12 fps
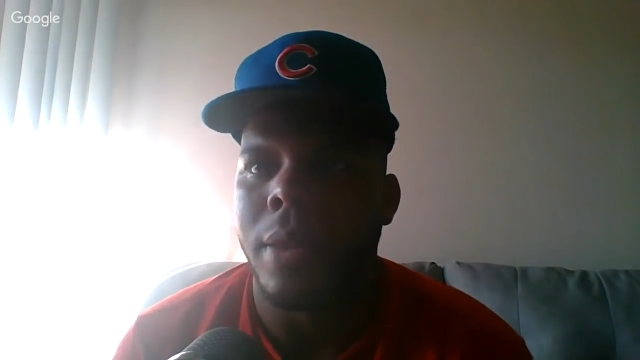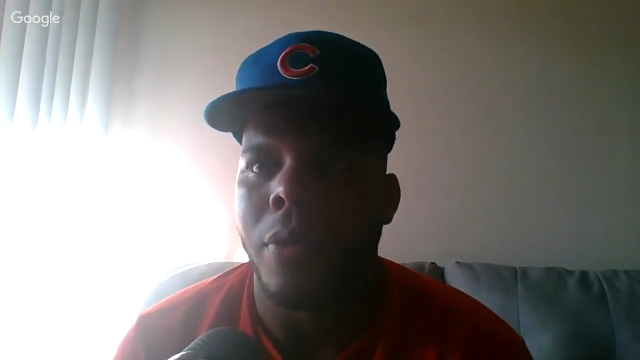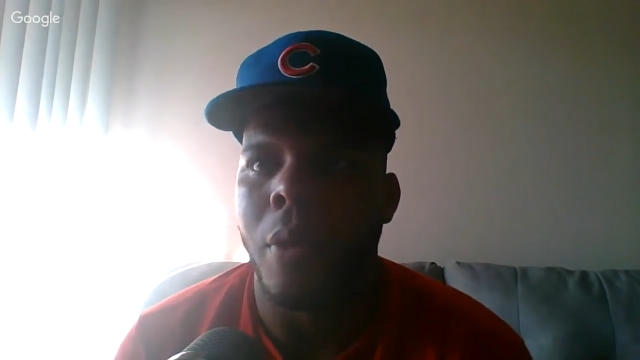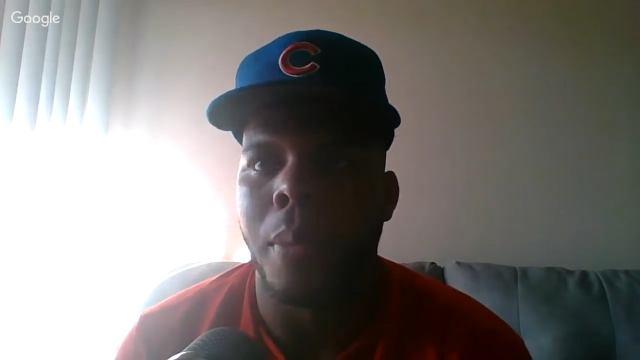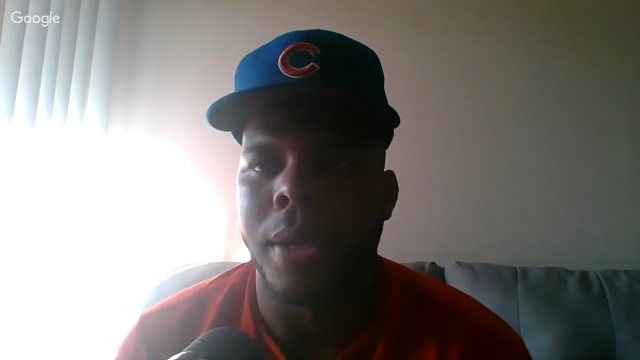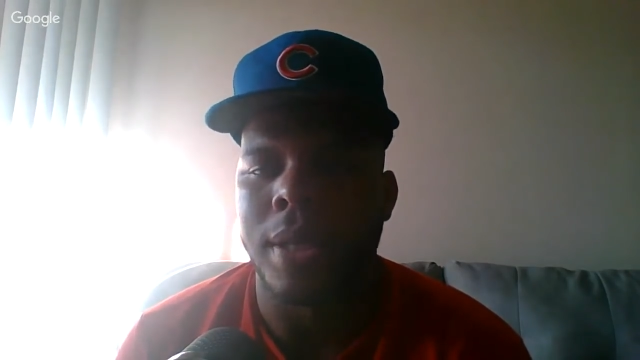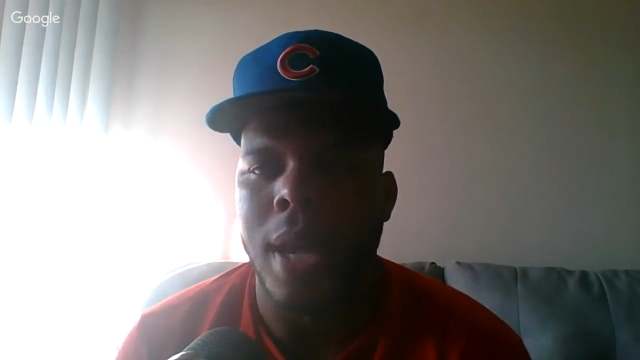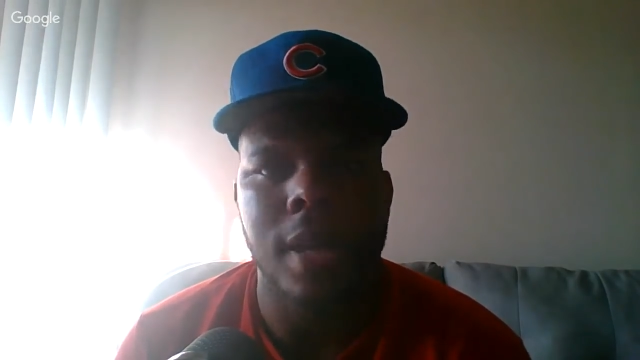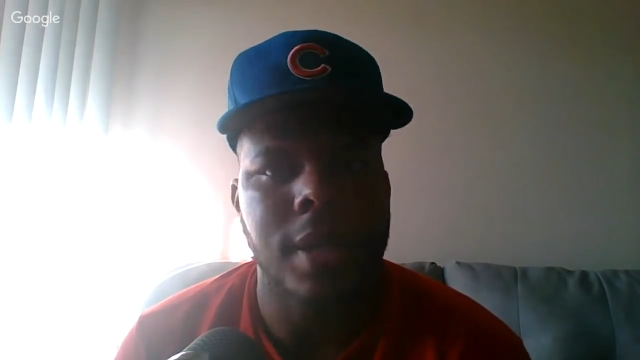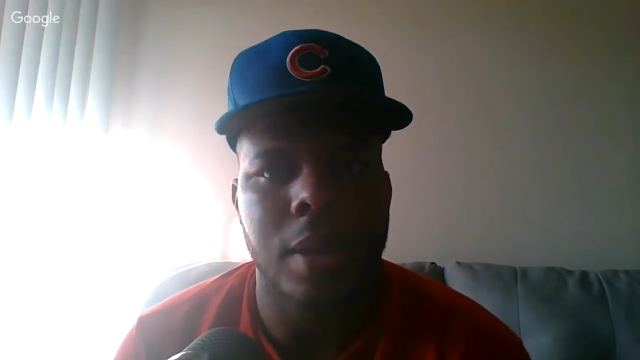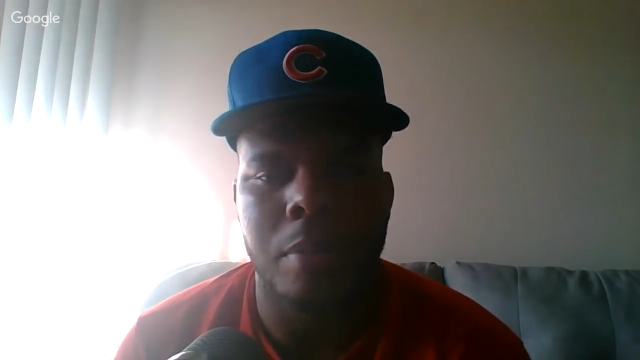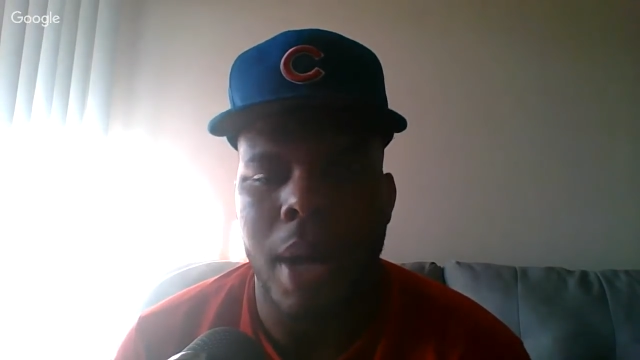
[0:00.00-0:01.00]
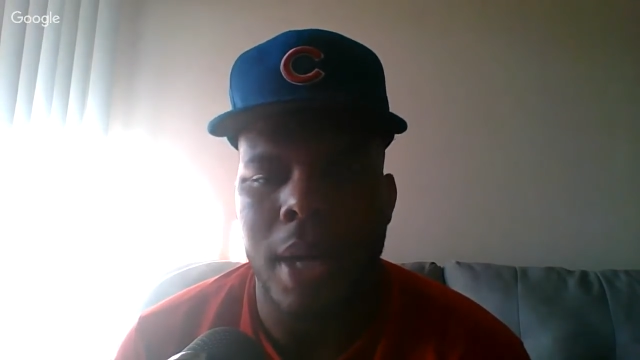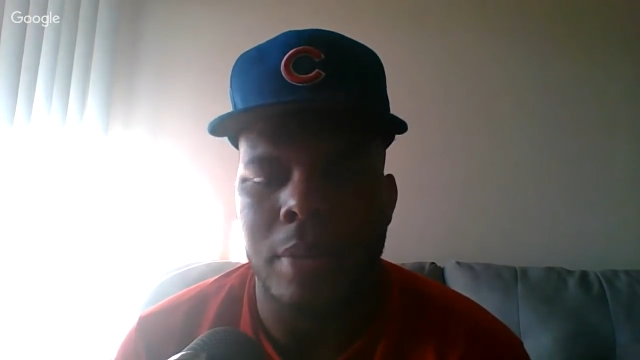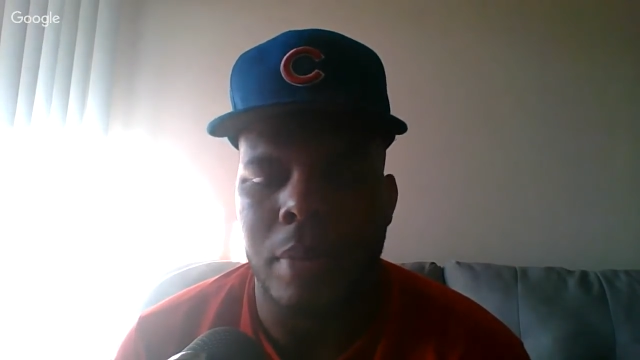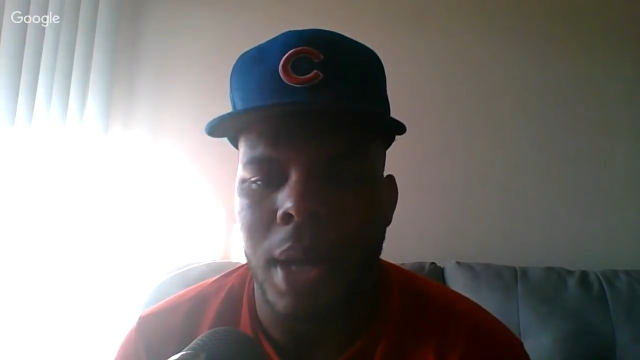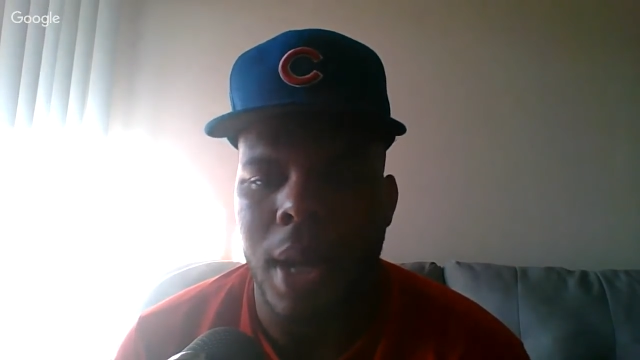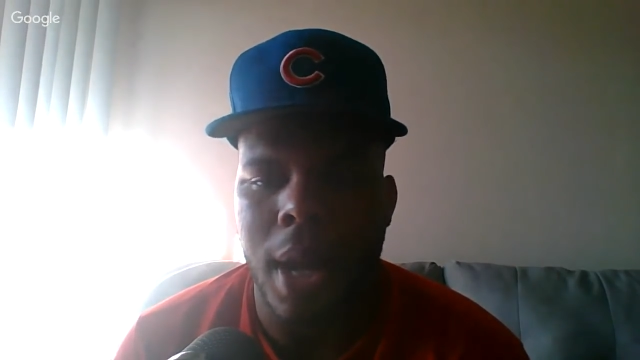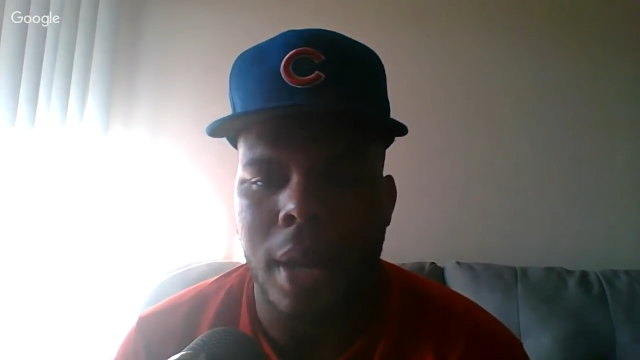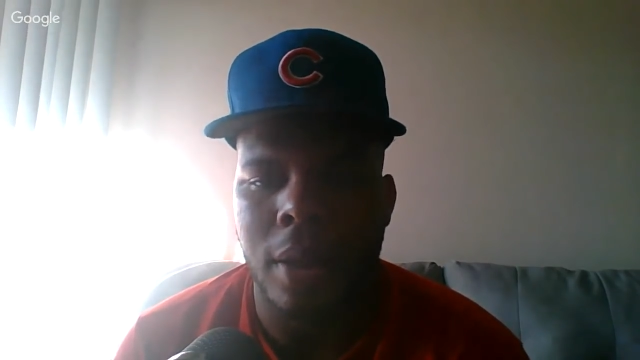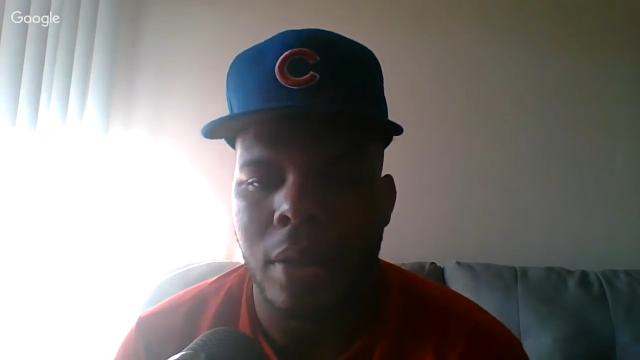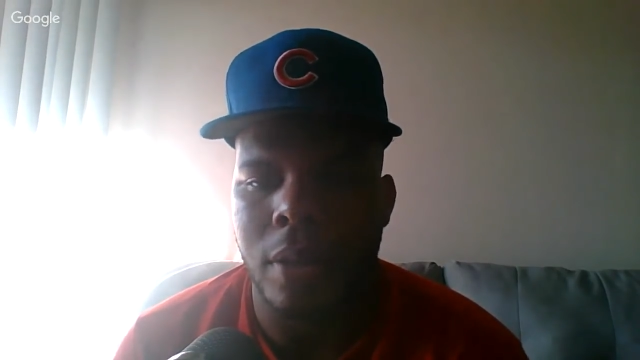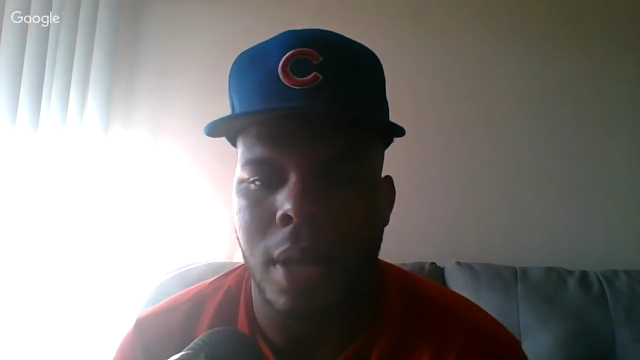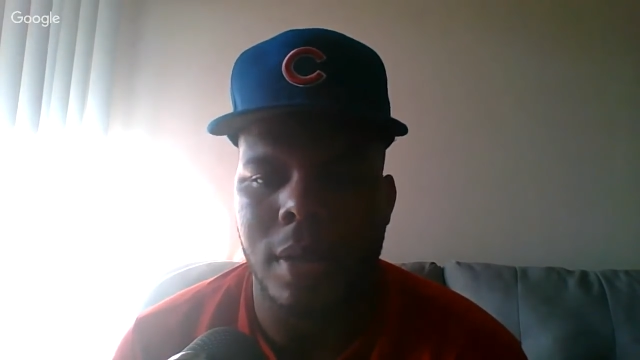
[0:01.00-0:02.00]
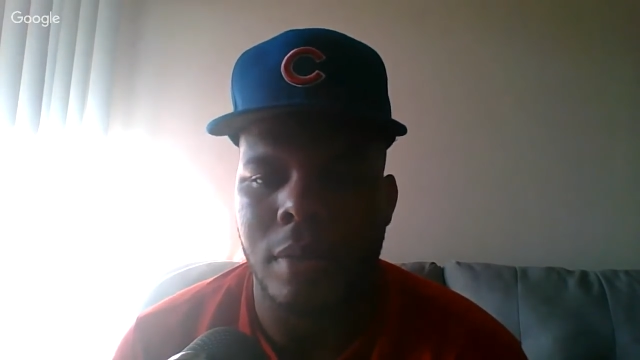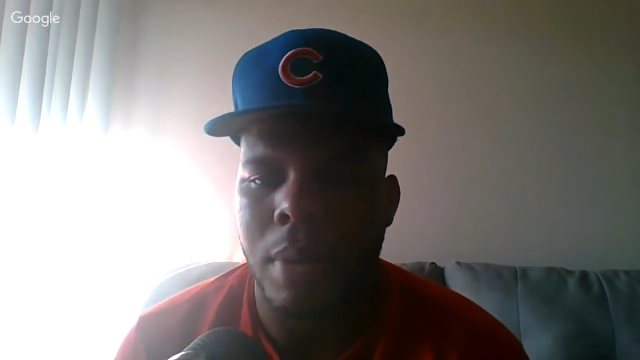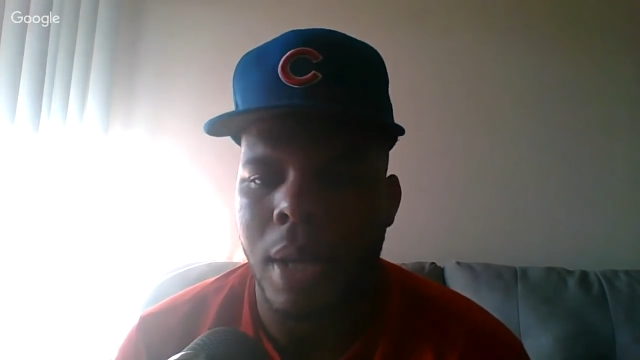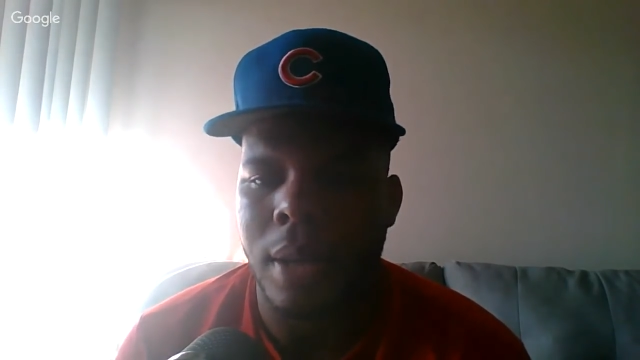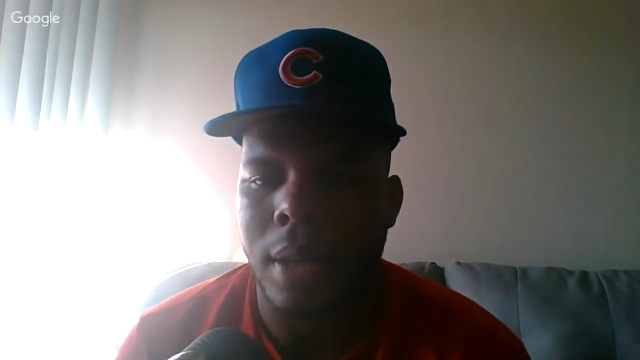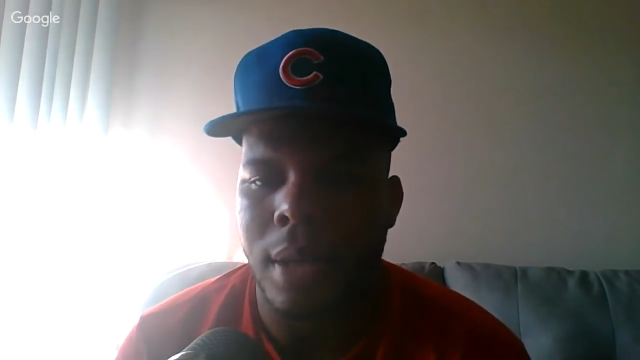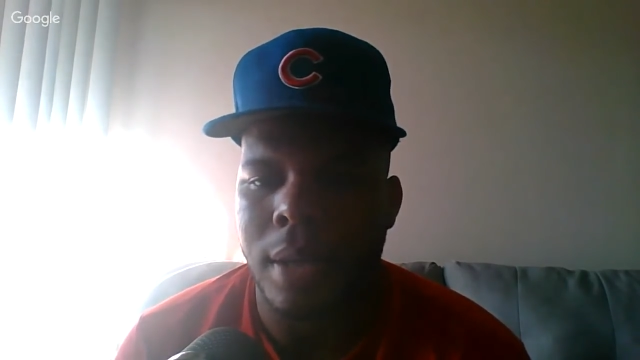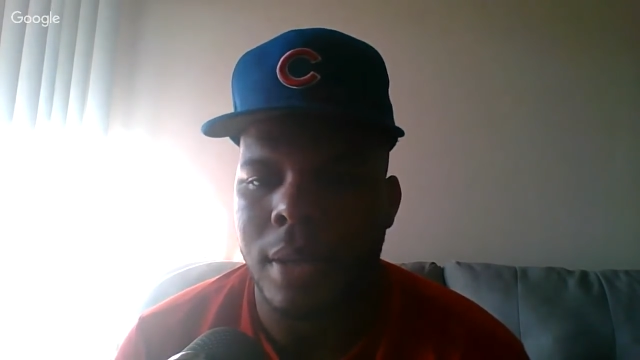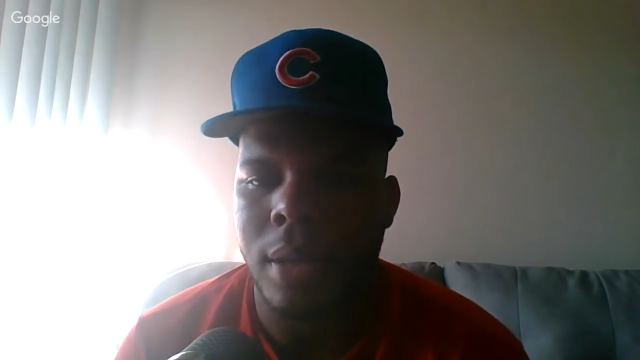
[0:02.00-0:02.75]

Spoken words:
the mistakes he makes, man, Eckler doesn't make these.